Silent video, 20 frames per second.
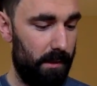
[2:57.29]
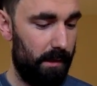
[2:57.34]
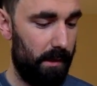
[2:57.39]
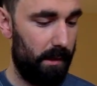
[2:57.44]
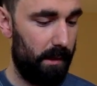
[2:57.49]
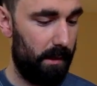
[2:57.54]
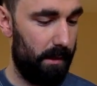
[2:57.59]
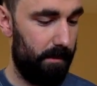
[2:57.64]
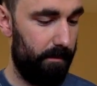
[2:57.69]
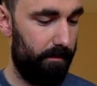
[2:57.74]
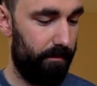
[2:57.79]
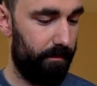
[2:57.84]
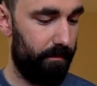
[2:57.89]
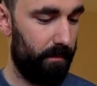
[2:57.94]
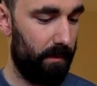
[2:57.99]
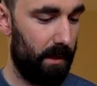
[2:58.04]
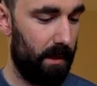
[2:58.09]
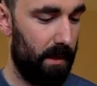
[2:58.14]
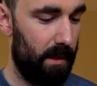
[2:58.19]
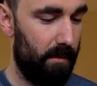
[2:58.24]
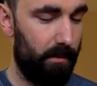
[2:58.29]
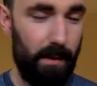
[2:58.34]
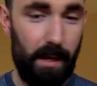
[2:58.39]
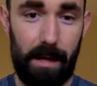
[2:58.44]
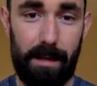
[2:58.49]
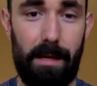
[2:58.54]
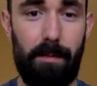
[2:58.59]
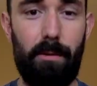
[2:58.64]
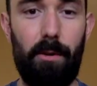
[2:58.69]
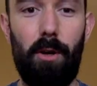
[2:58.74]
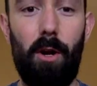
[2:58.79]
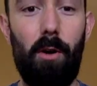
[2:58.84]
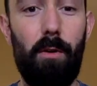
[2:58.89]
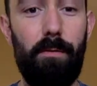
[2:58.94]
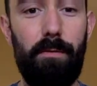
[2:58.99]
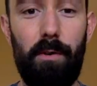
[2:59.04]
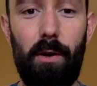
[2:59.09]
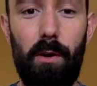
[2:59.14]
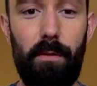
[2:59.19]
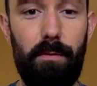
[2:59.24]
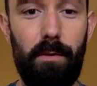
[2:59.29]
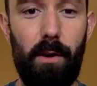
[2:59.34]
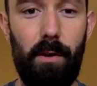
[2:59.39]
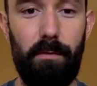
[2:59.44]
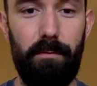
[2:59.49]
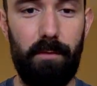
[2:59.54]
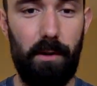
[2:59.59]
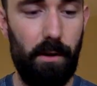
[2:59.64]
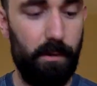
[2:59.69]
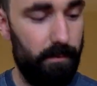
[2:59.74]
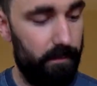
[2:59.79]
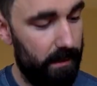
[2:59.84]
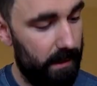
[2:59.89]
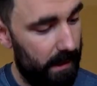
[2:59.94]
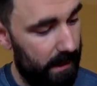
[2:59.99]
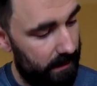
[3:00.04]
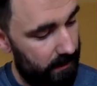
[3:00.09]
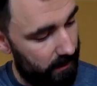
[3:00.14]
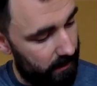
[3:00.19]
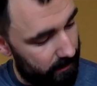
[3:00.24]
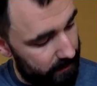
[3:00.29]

But yeah, I kept going over and over and over and over again, and I